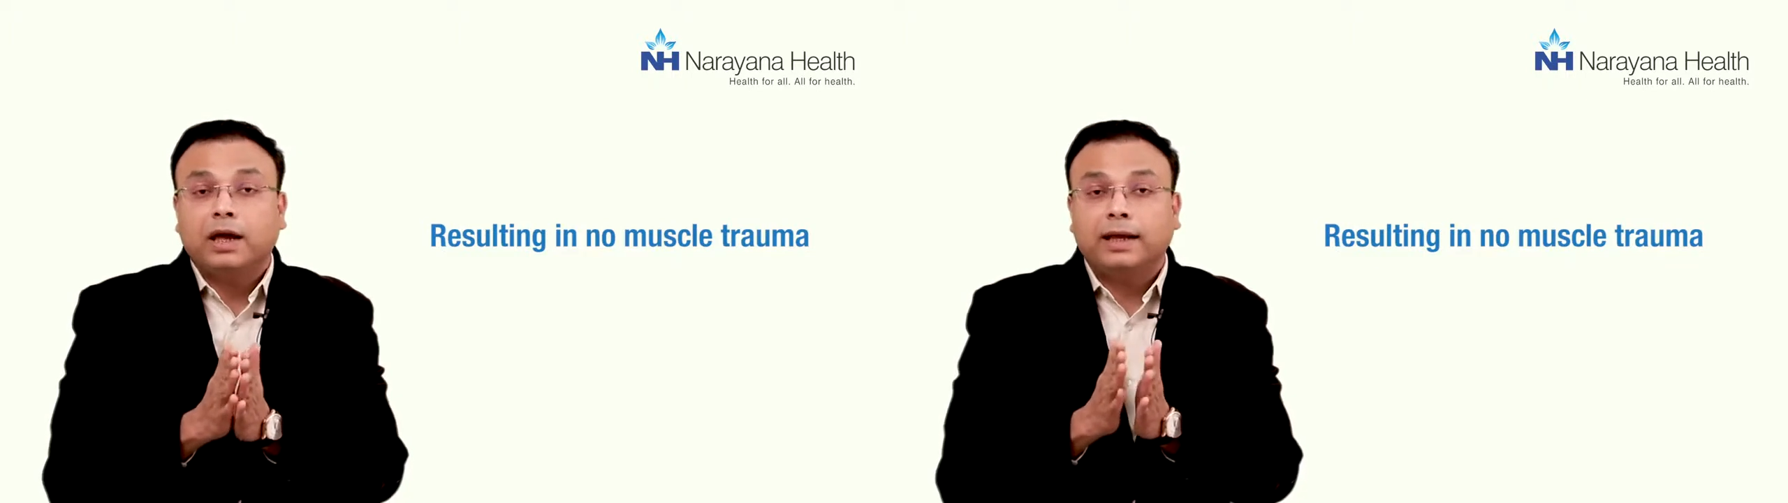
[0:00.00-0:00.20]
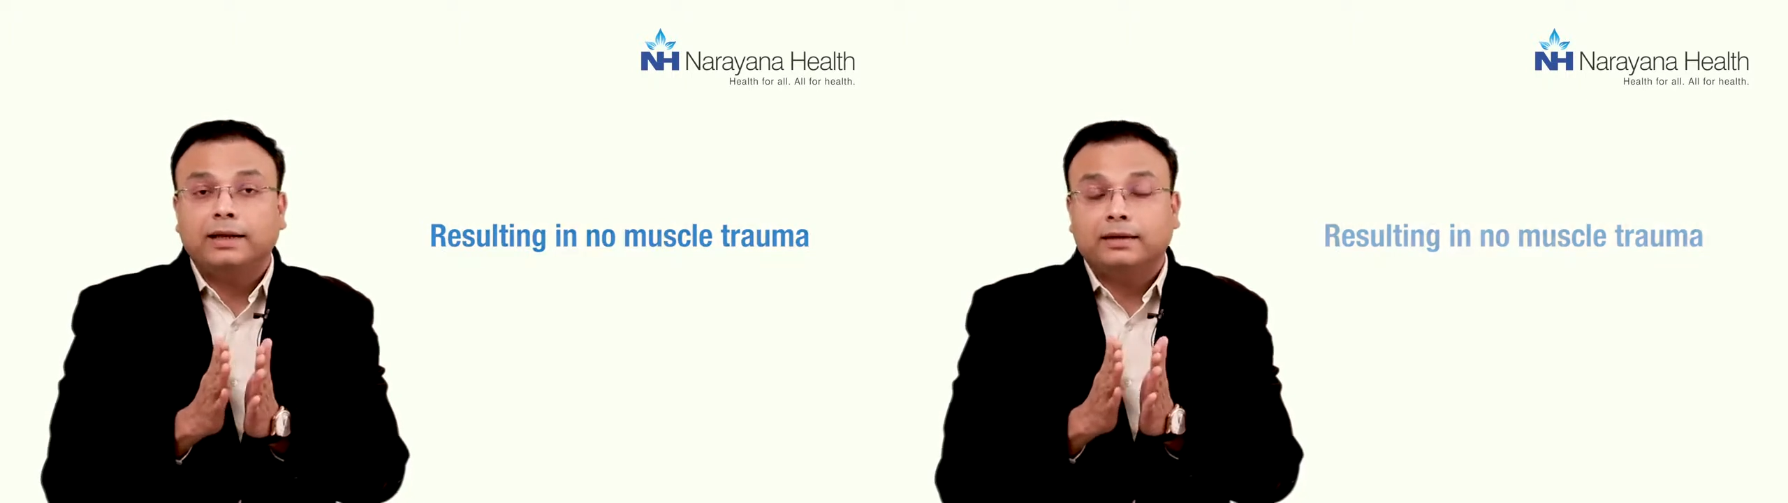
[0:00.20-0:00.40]

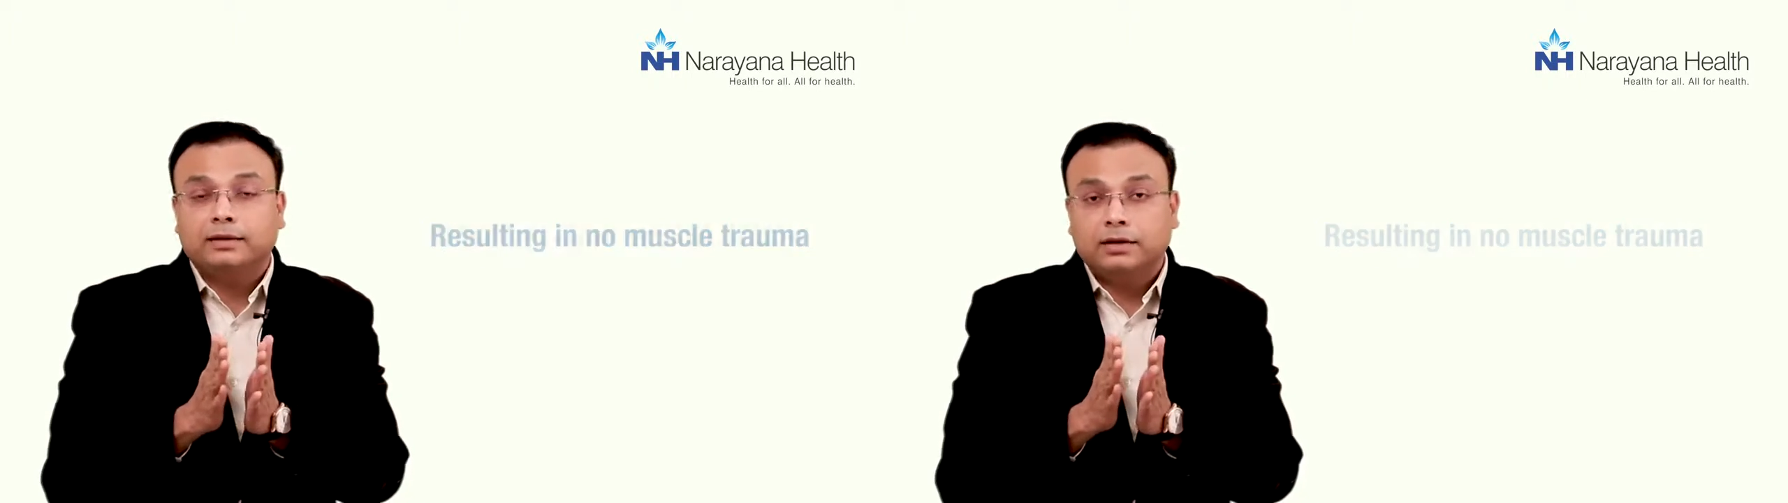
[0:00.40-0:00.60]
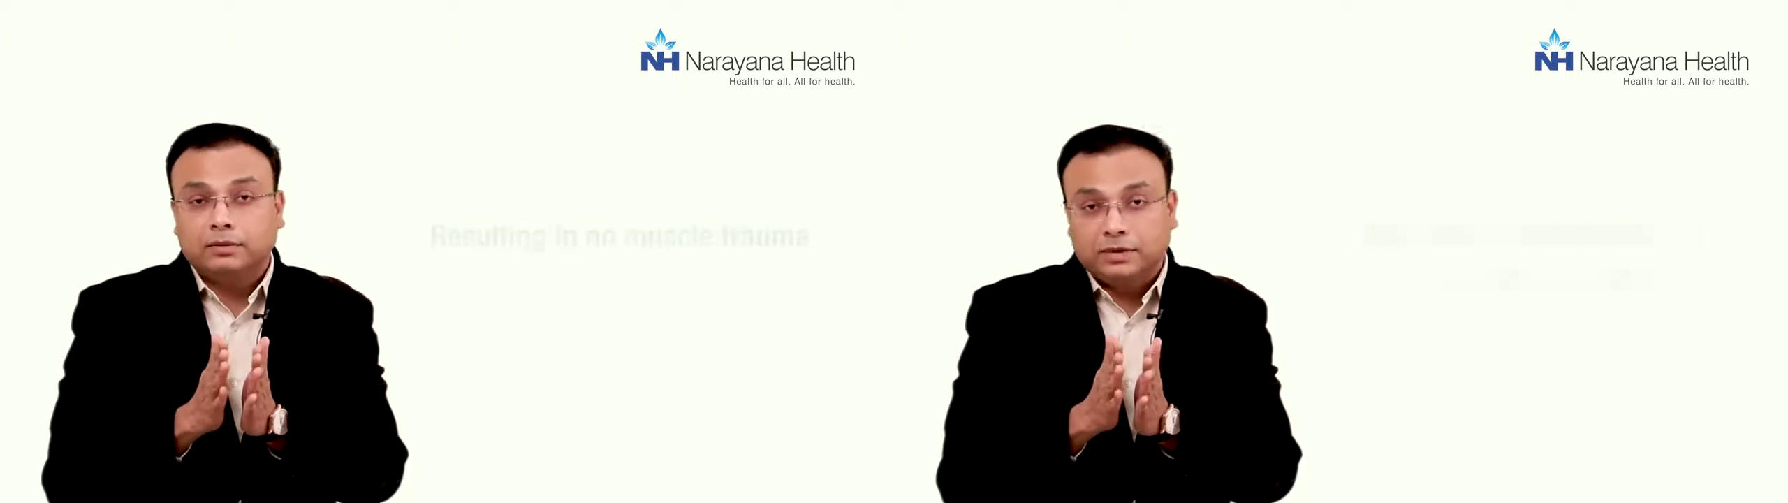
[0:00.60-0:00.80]
And
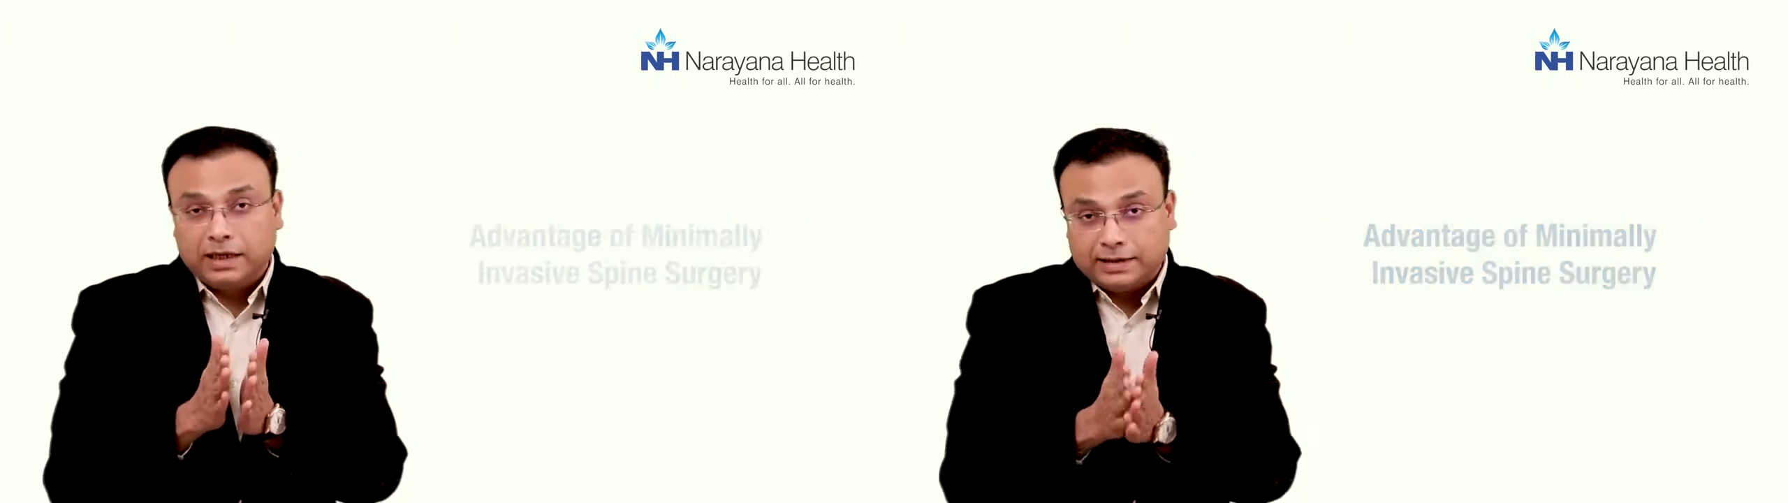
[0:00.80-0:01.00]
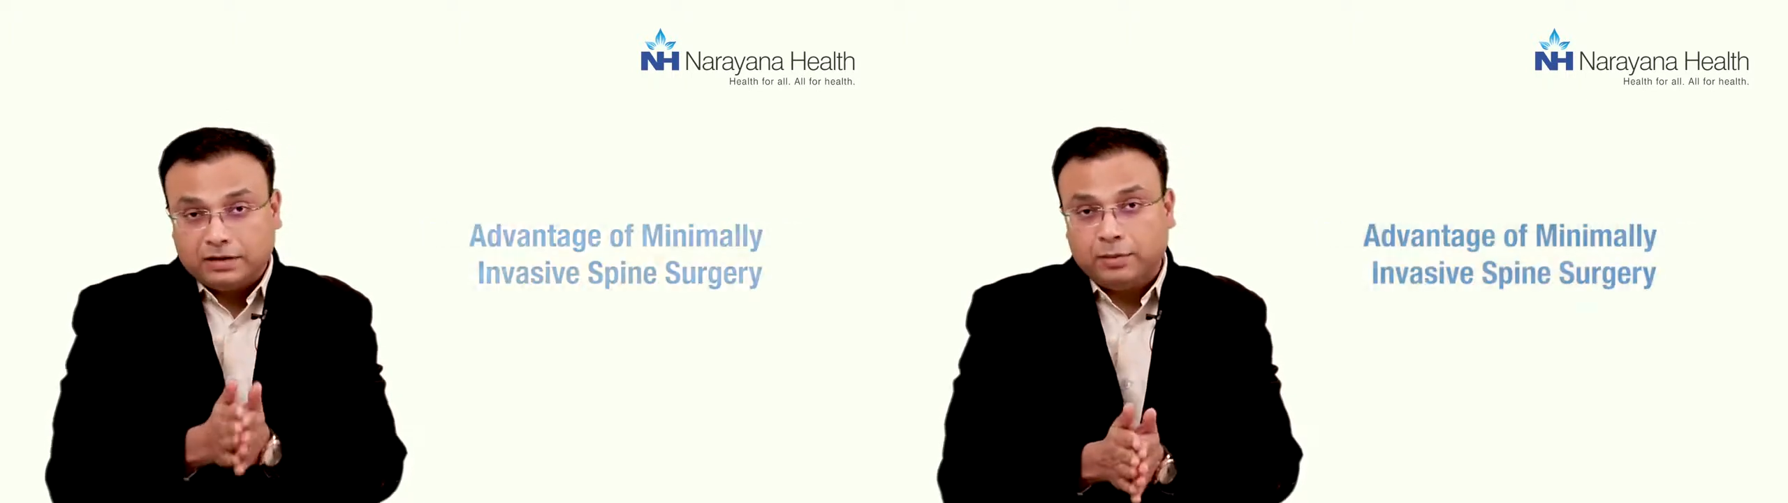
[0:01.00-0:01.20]
that's the